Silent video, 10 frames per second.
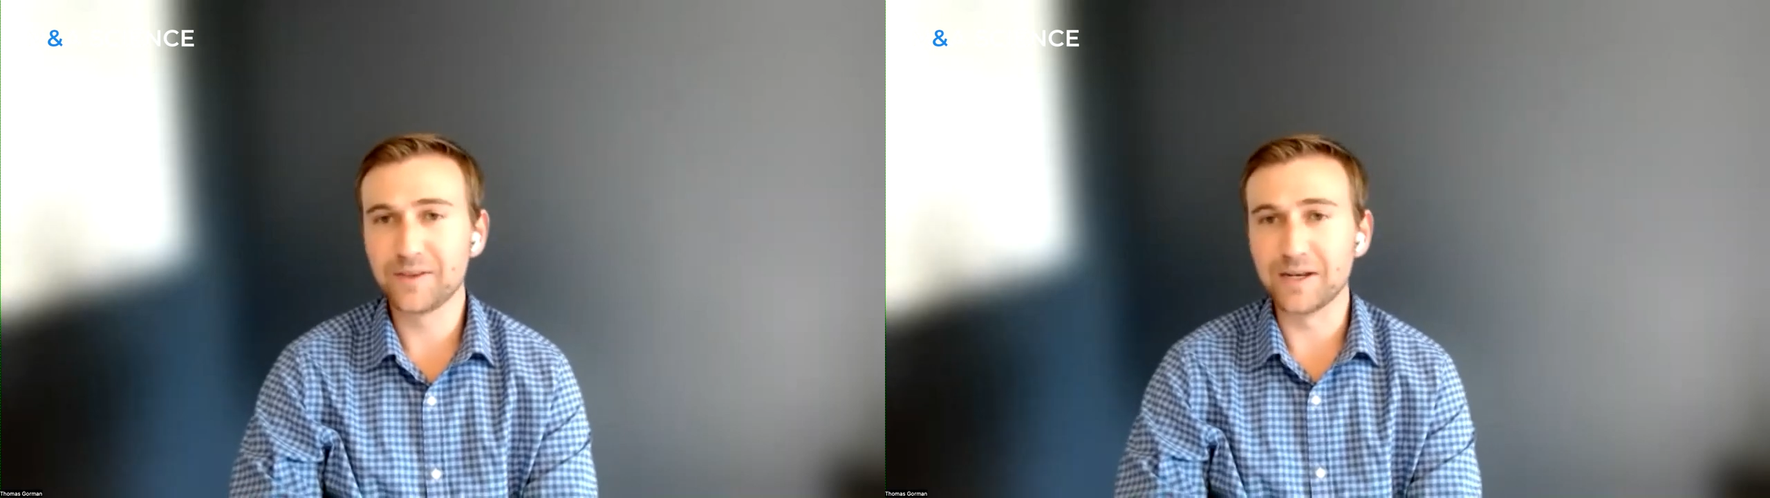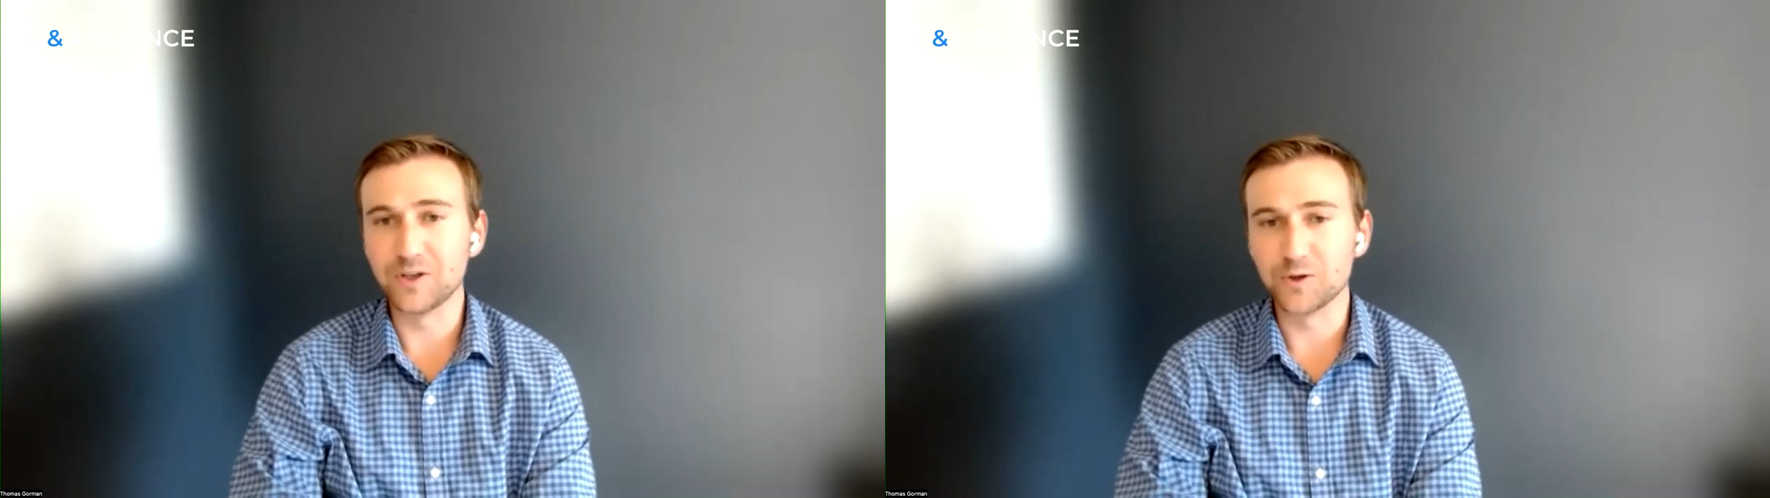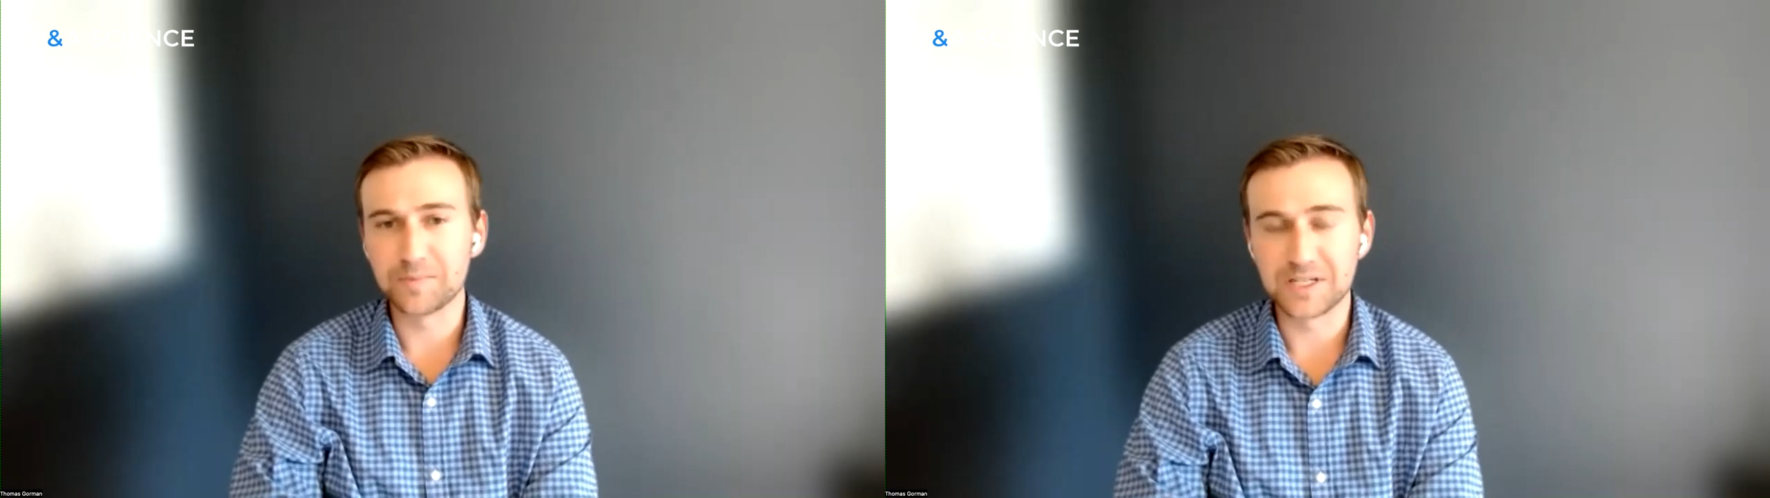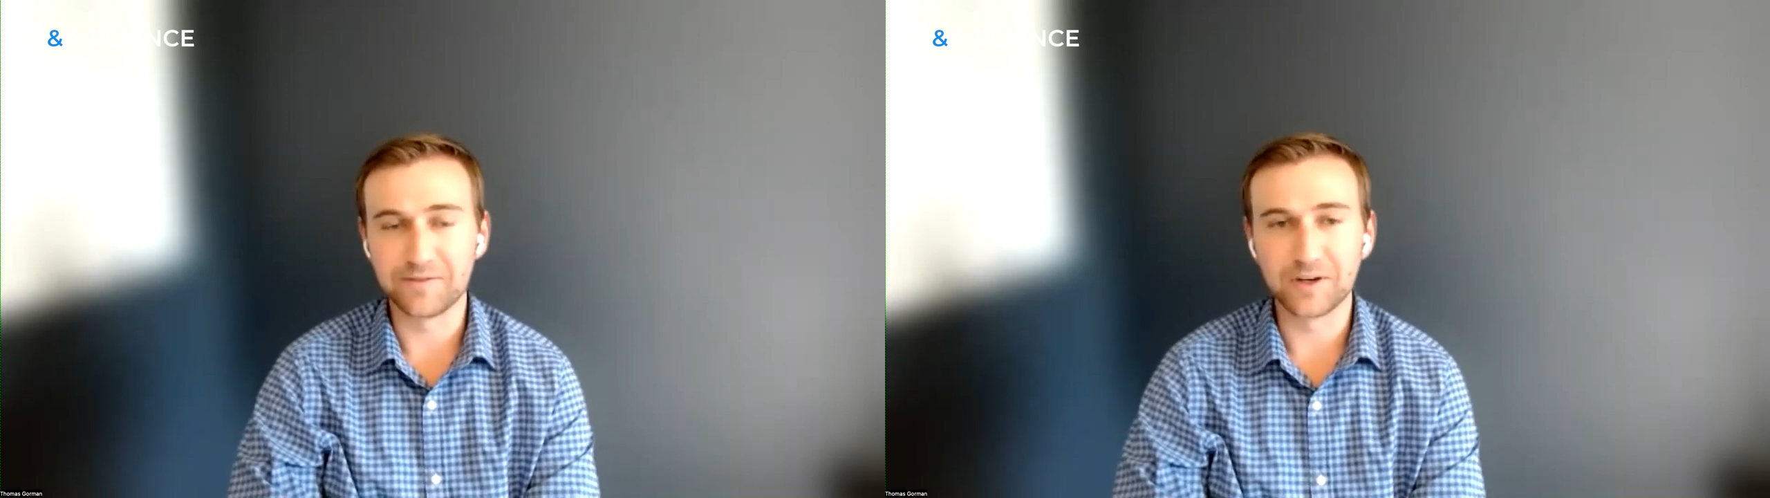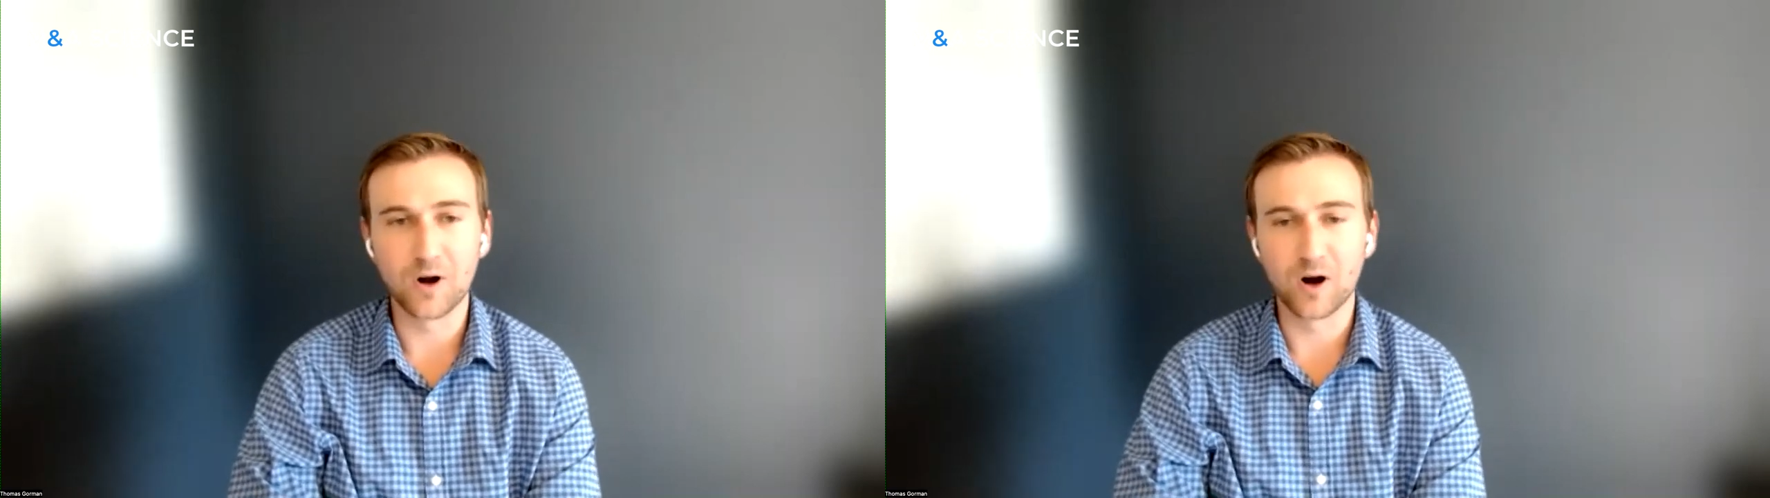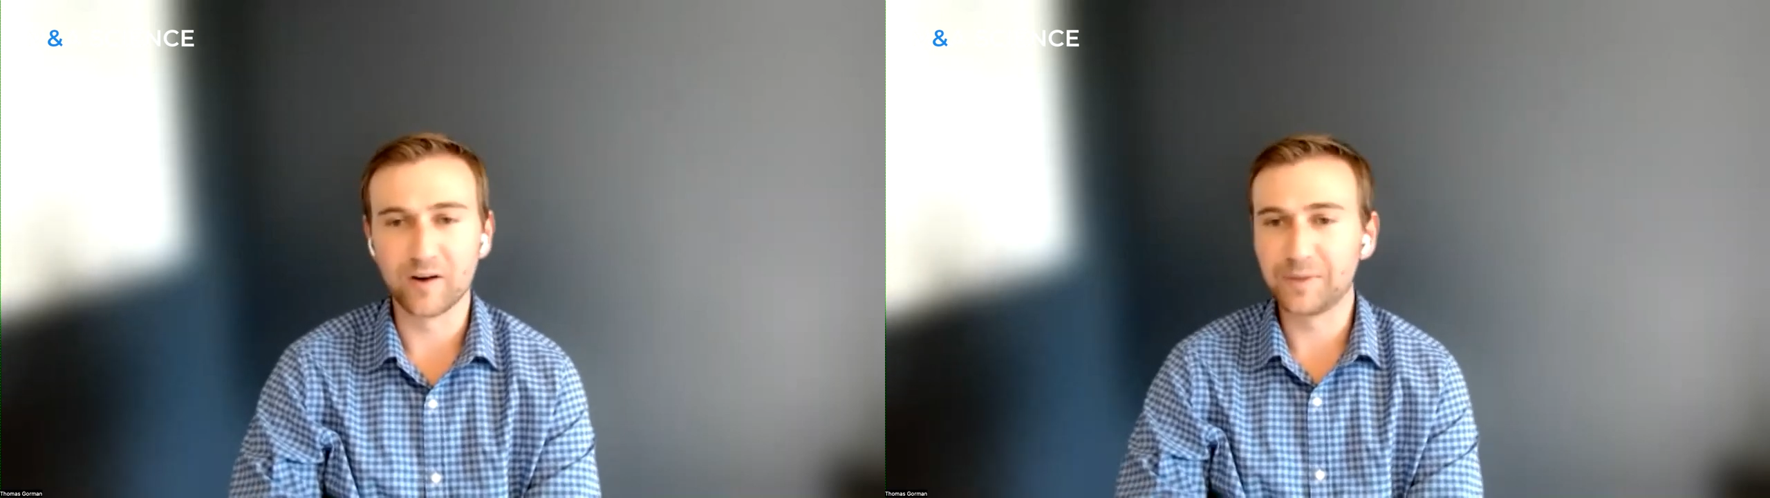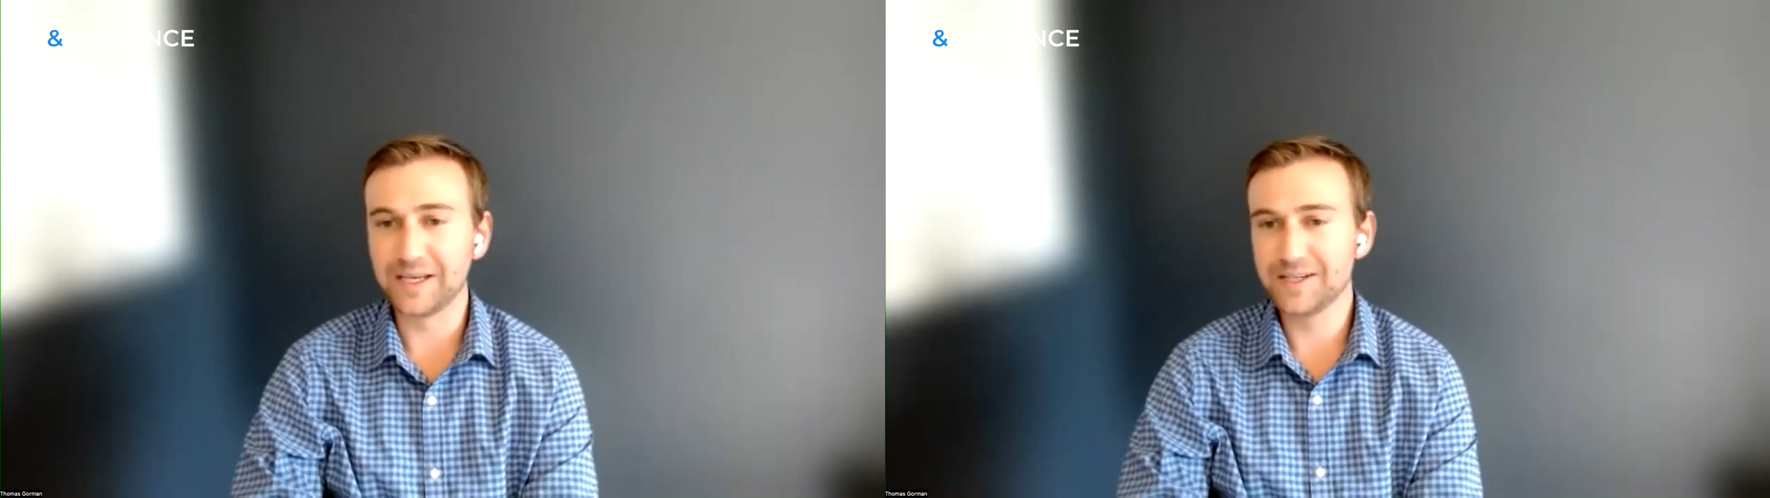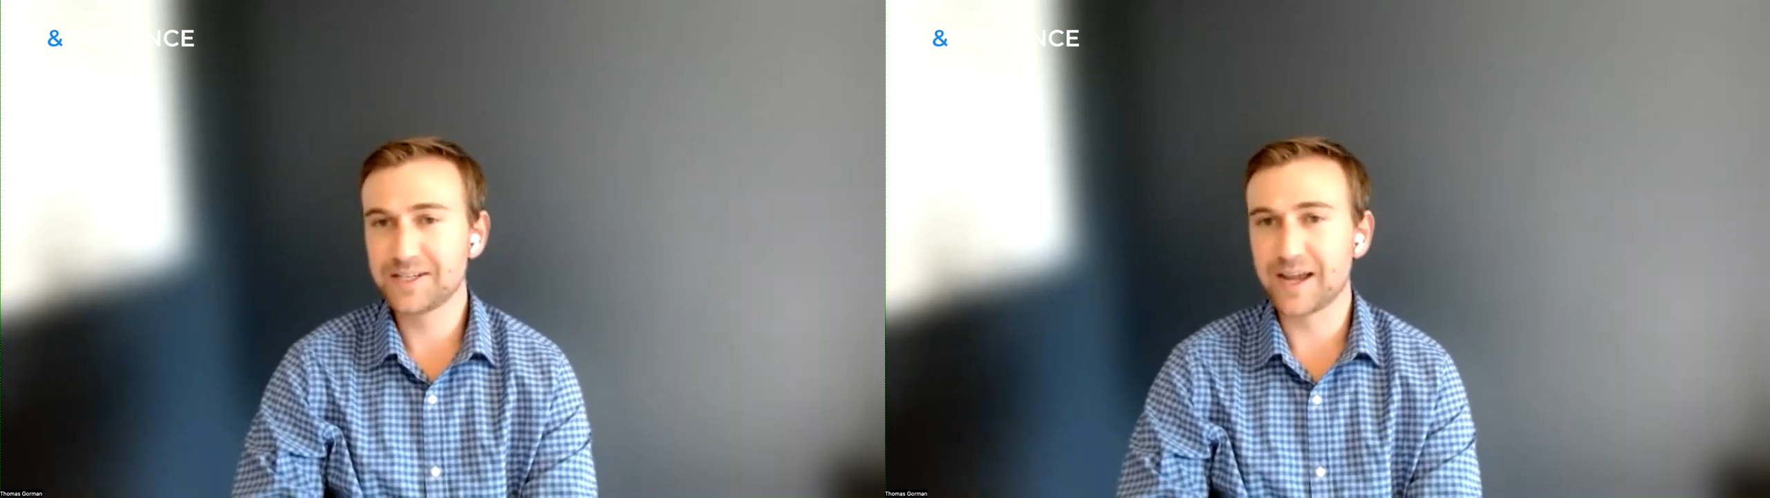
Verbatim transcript: they do specific RFPs,